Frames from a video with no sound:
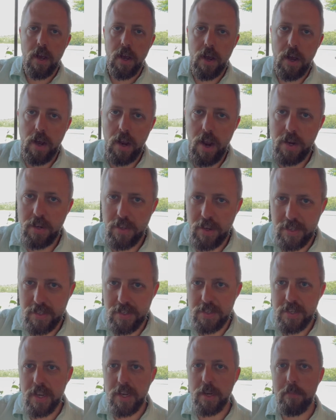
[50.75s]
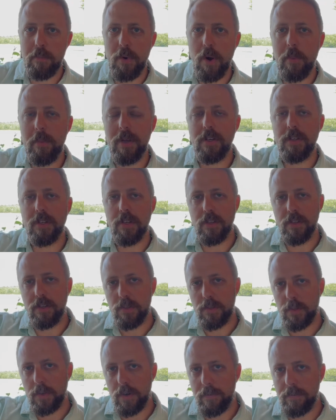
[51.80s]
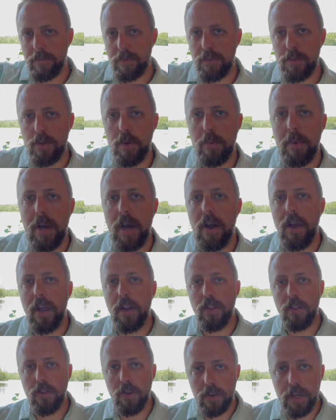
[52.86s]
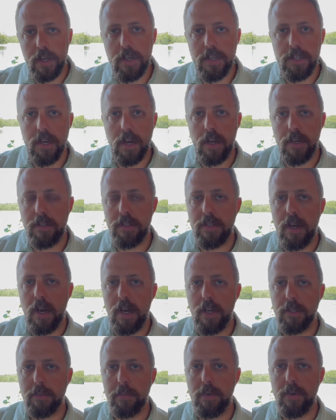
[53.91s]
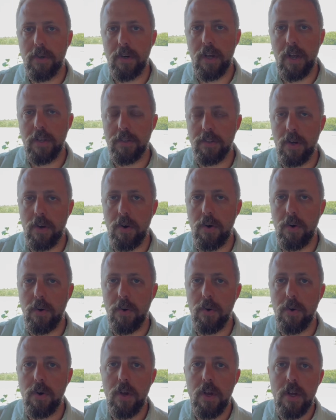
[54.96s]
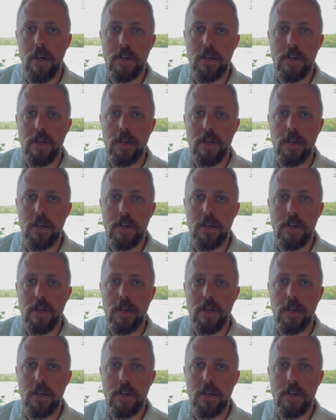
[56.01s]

I'd like to take a moment to sort of zoom out and look at John's Gospel as a whole